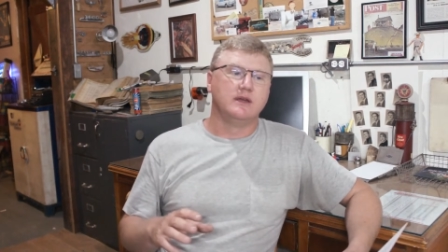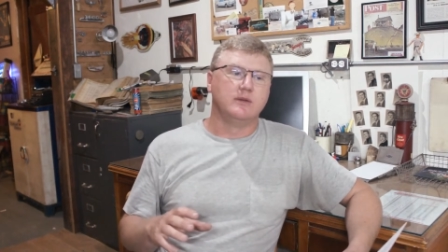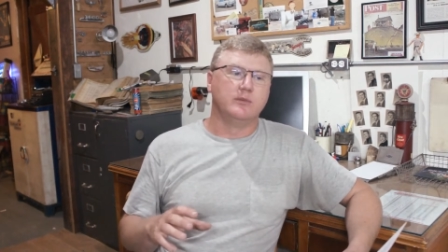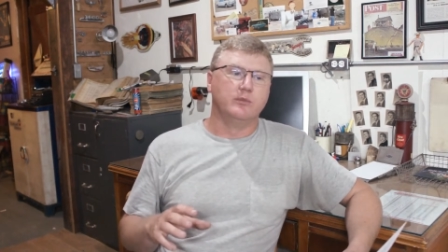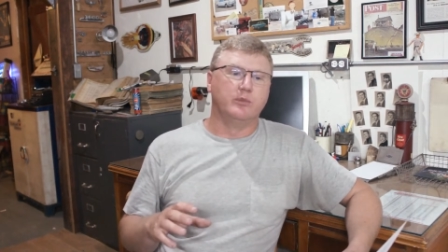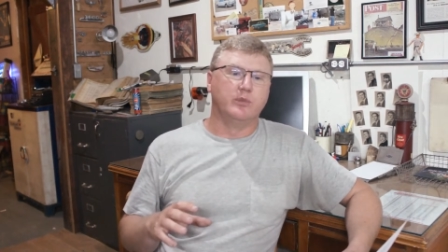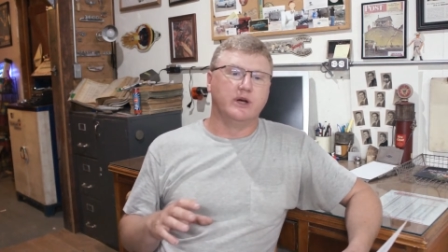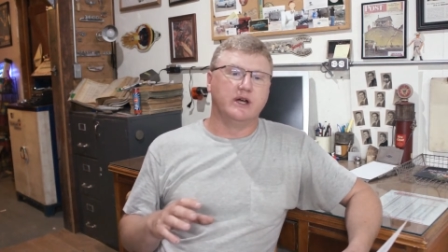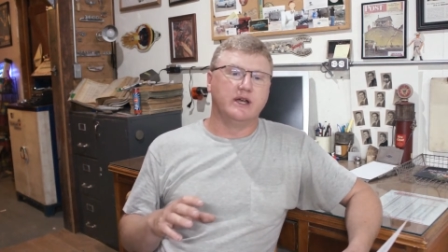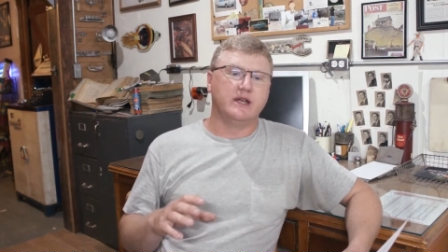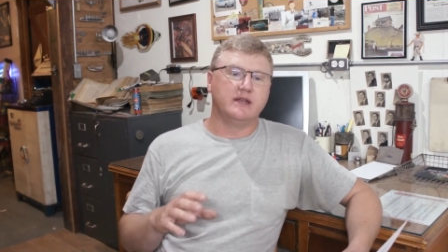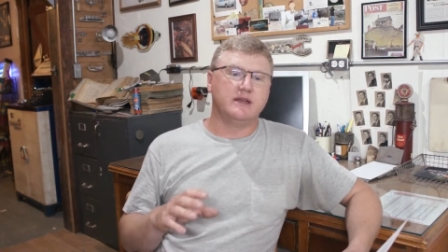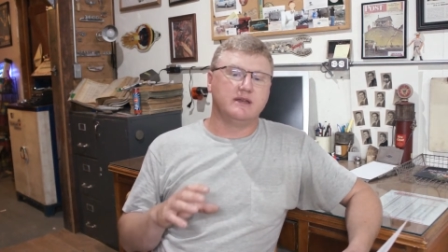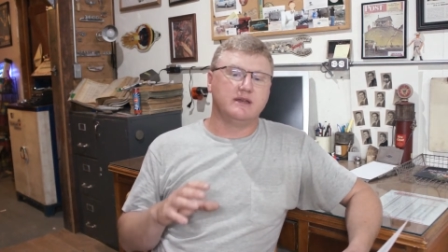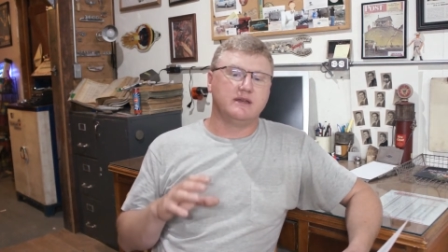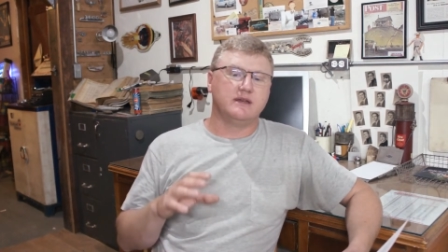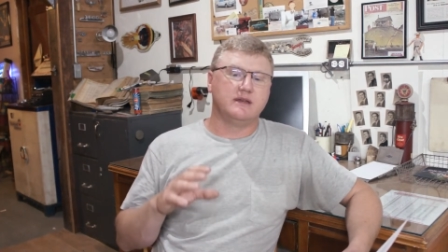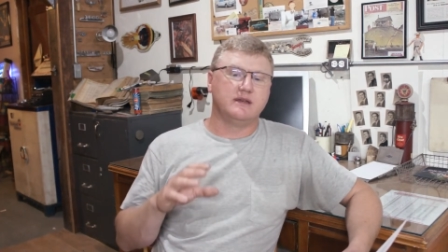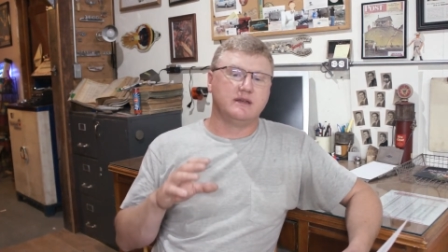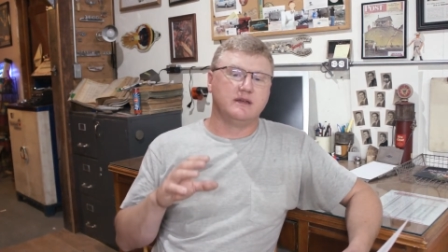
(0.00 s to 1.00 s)

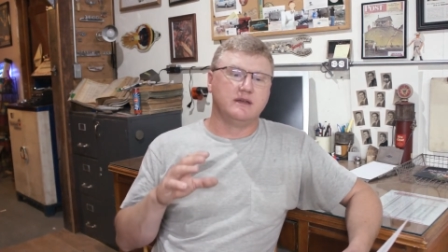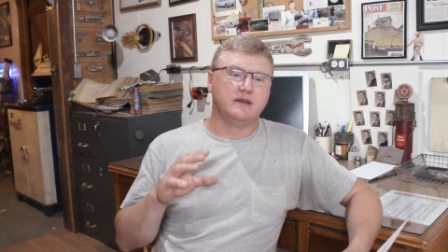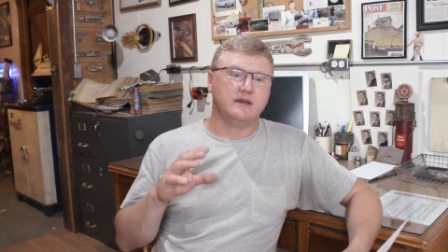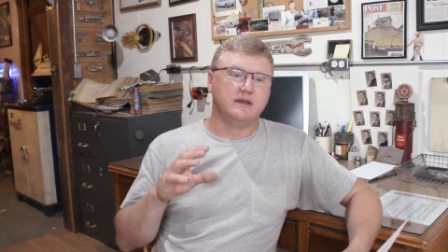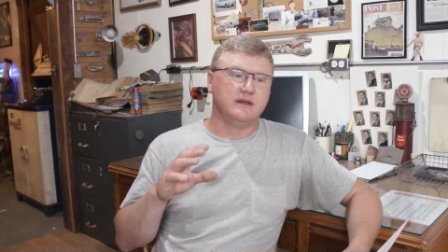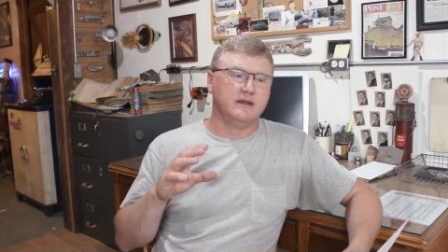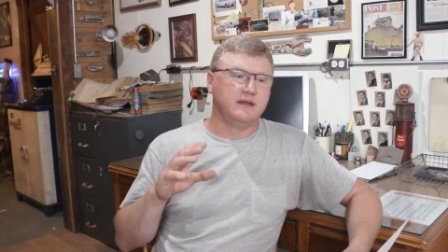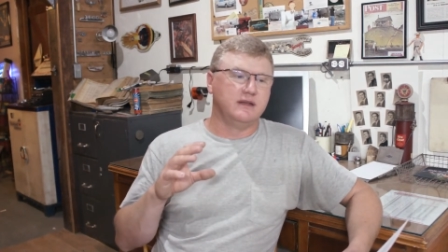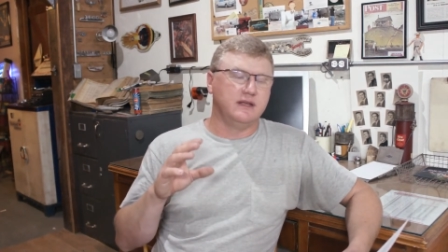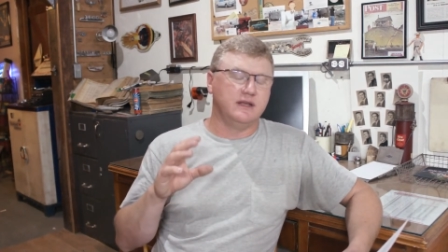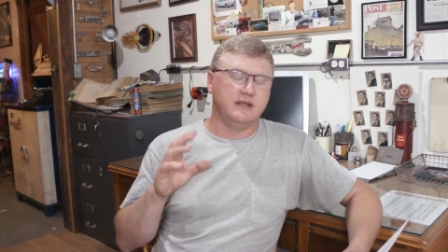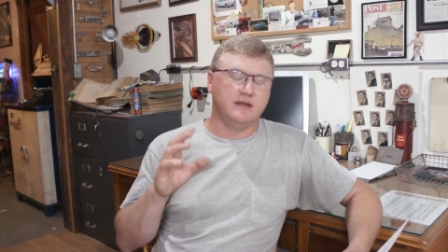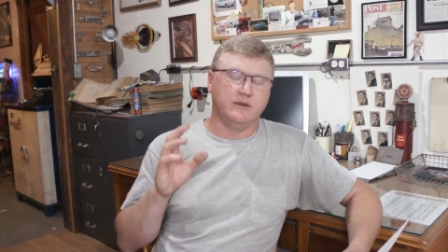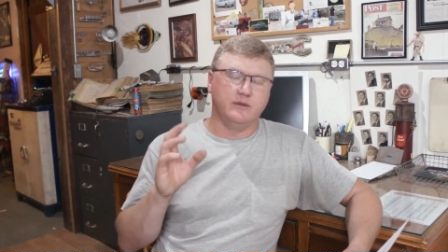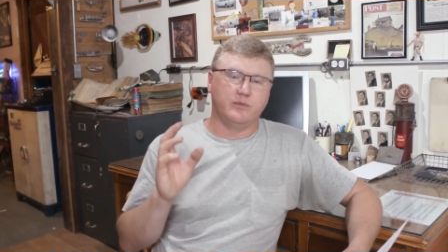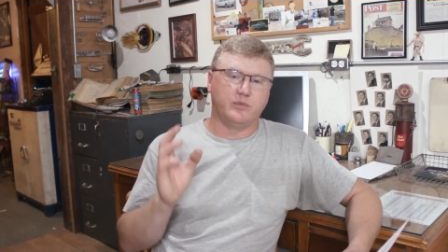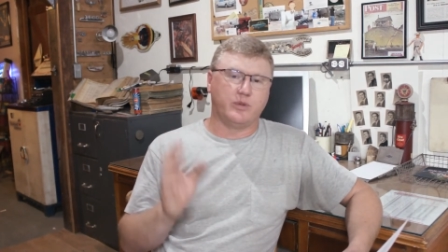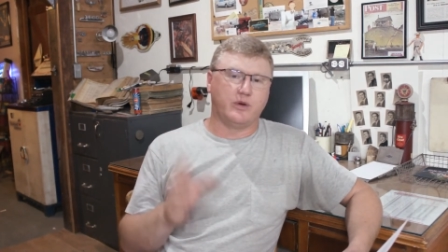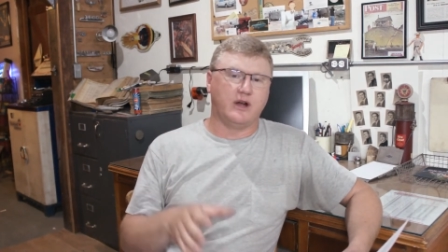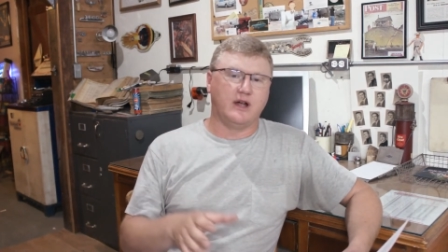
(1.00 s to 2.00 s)
but
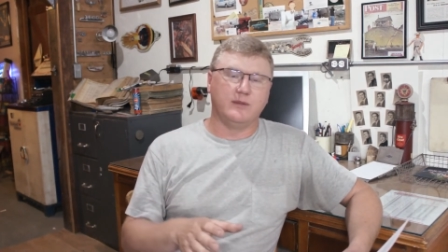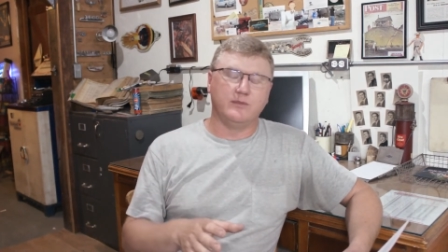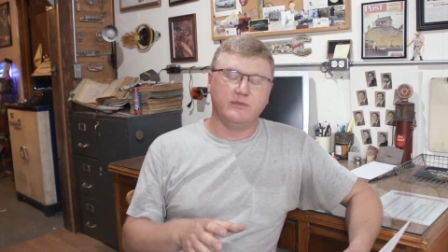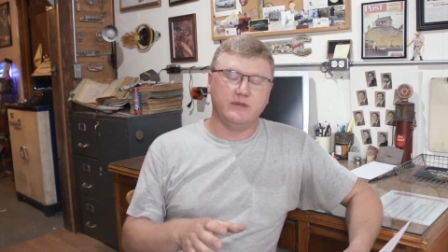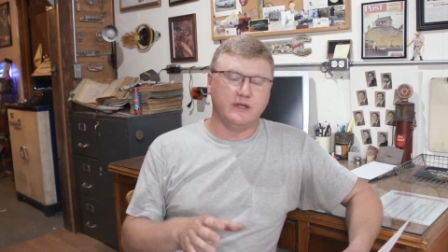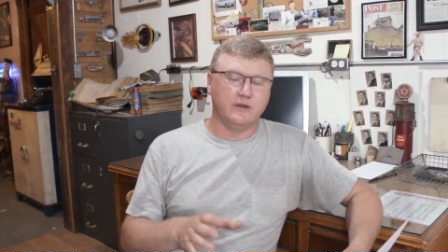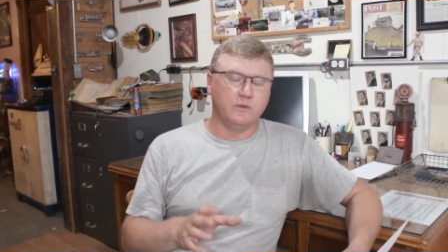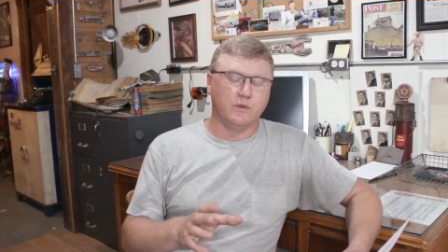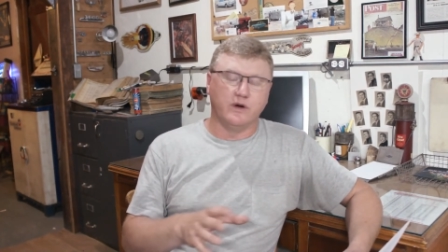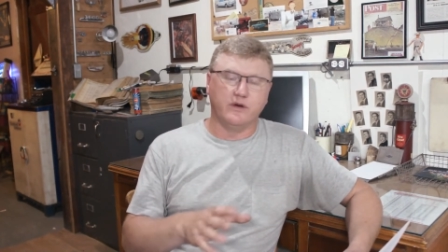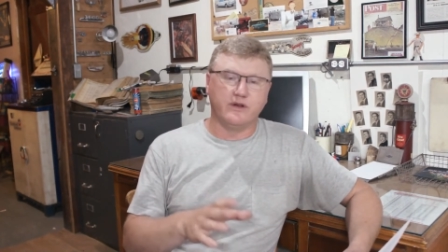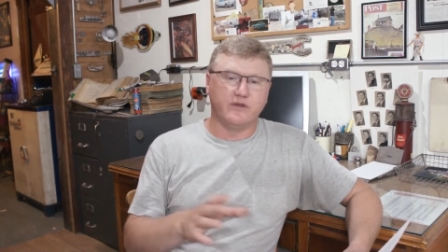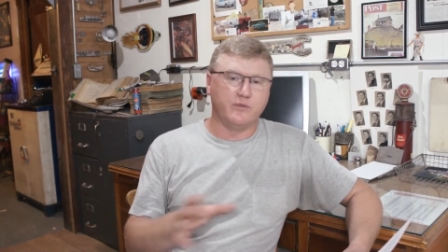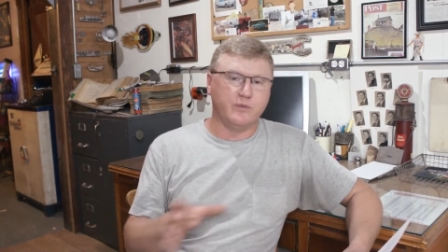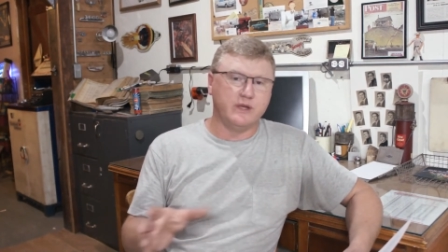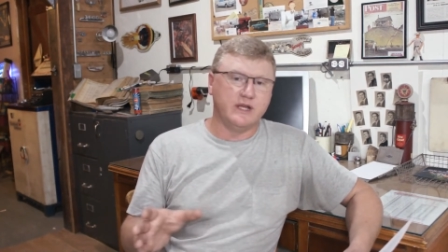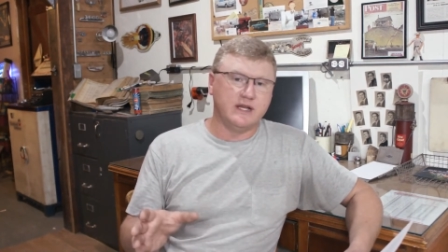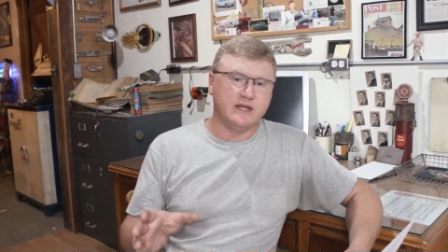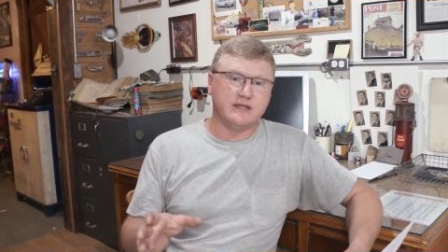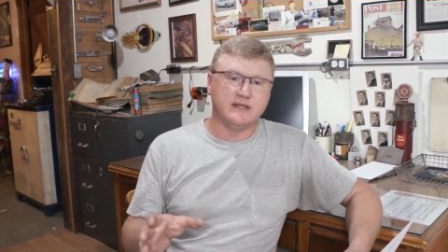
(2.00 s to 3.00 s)
it won't have
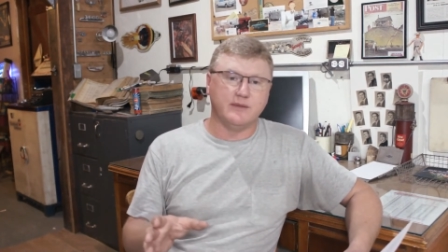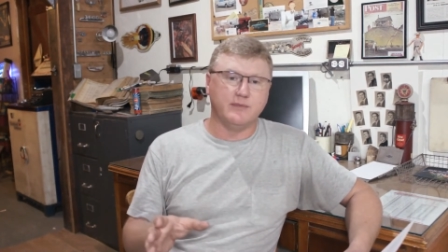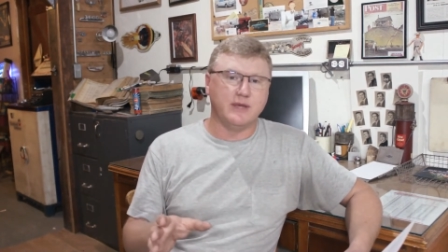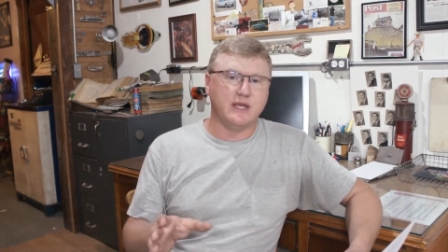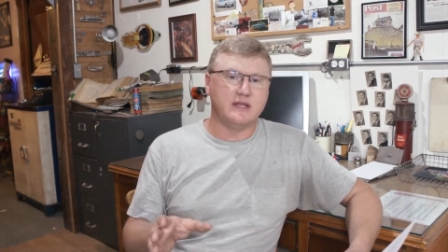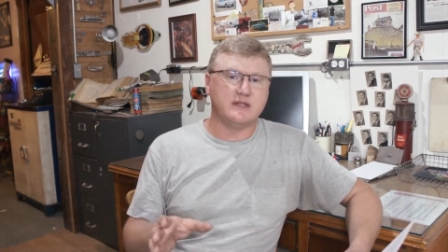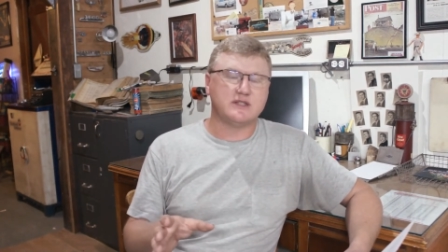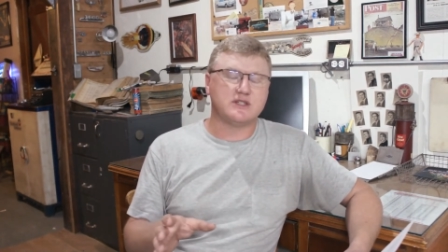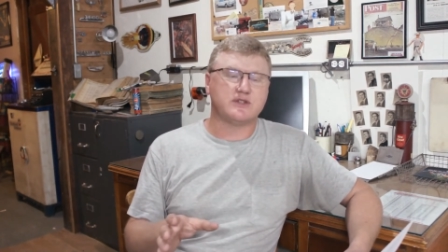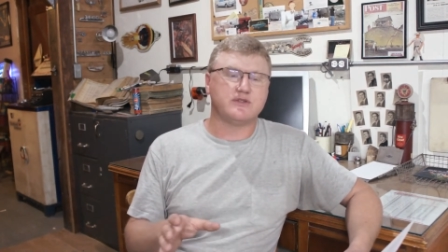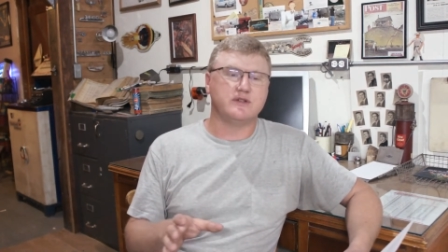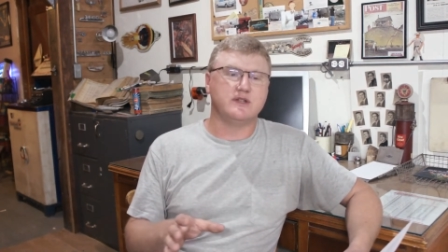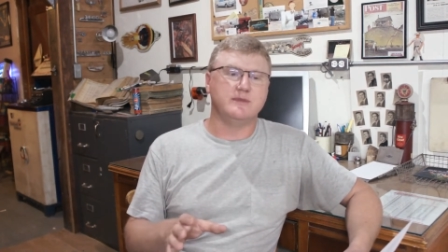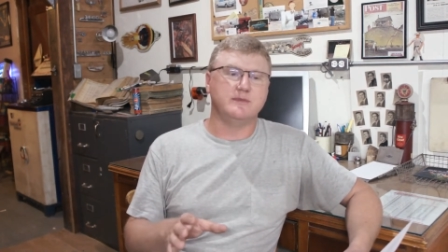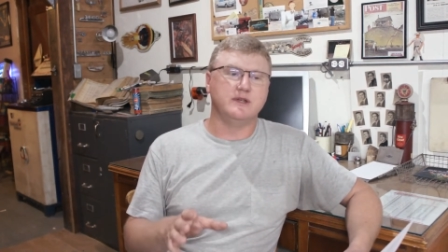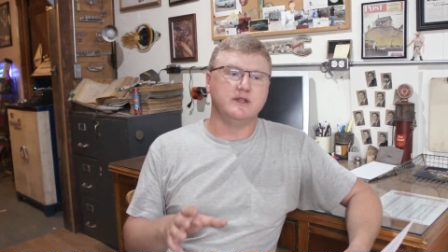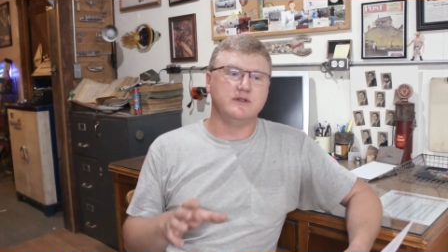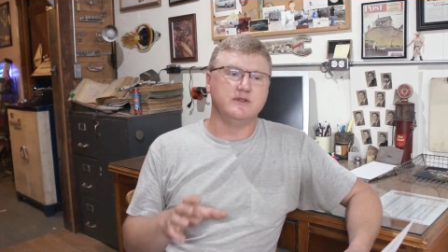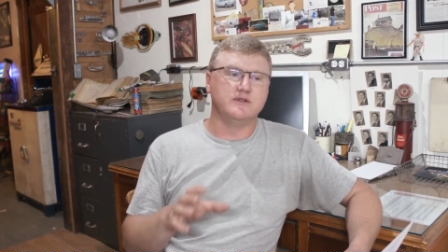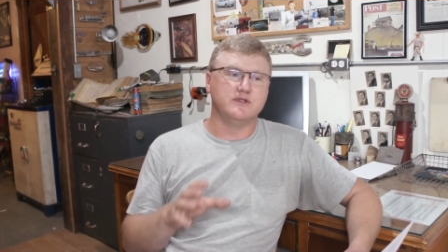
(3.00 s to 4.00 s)
been in the
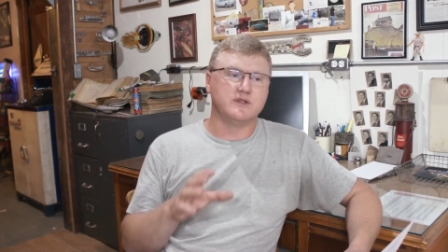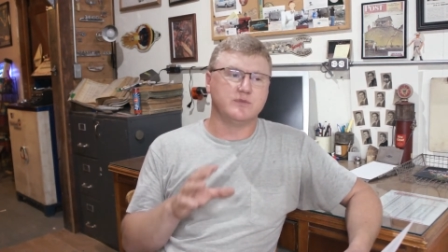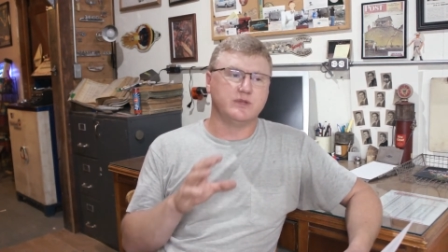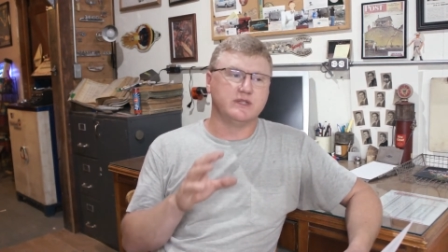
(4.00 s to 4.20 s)
mainstream news,